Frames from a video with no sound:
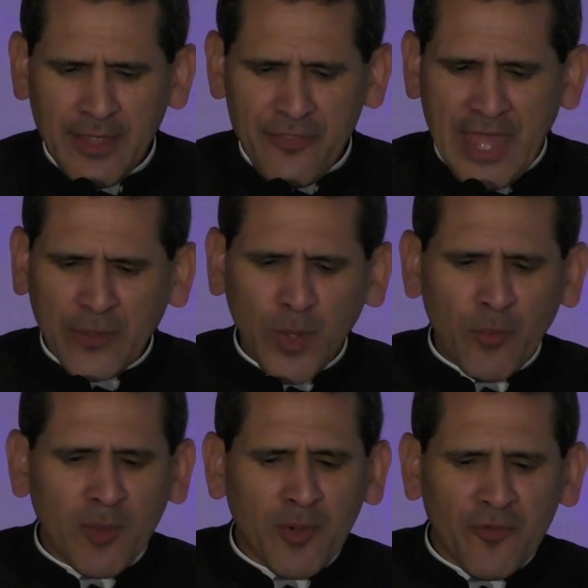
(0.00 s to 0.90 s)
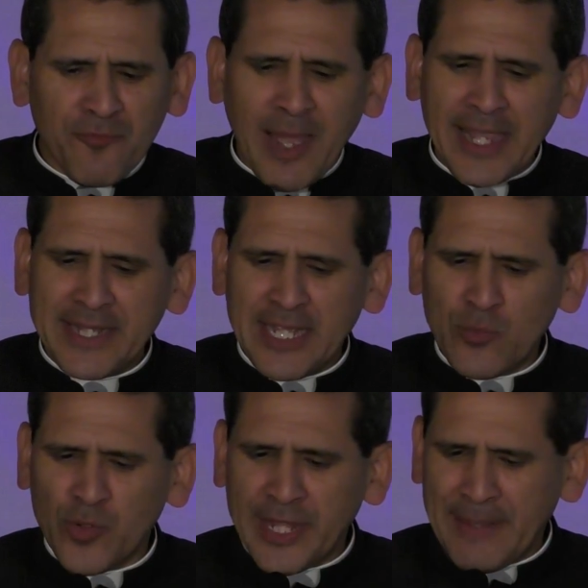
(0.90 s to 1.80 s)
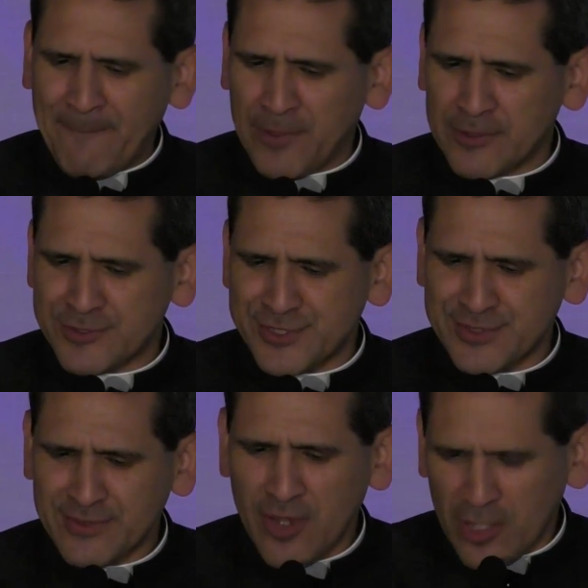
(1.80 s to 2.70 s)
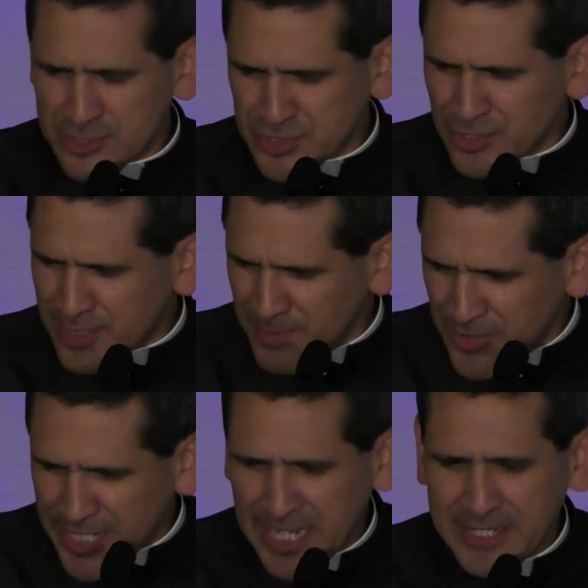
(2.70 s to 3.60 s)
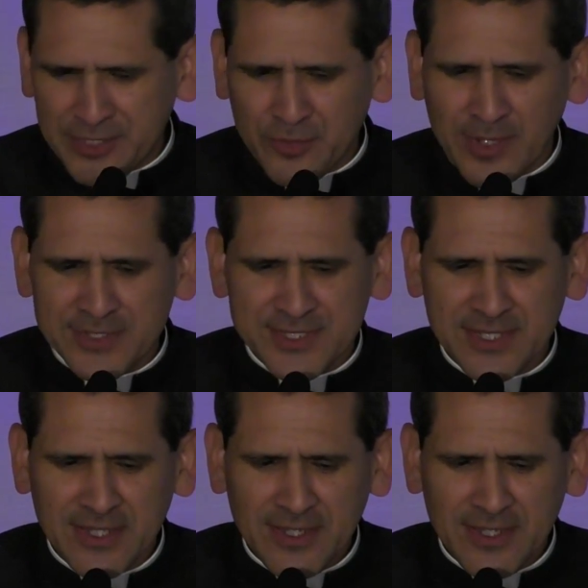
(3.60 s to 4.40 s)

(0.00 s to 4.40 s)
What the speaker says: Then we were moved by an inward impulse, also communicated to us,